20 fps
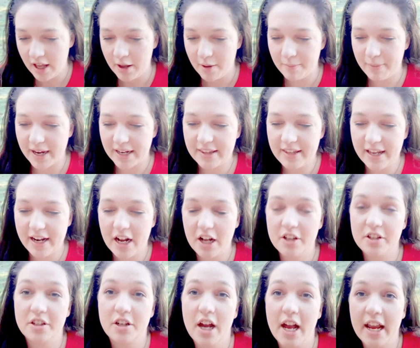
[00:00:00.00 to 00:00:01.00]
back then I
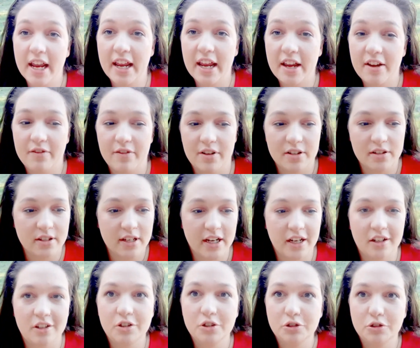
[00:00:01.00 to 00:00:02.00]
was naive. I was
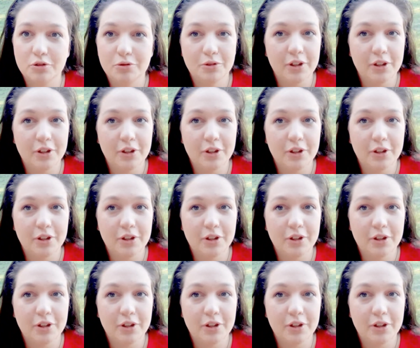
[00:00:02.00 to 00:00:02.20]
like, cool,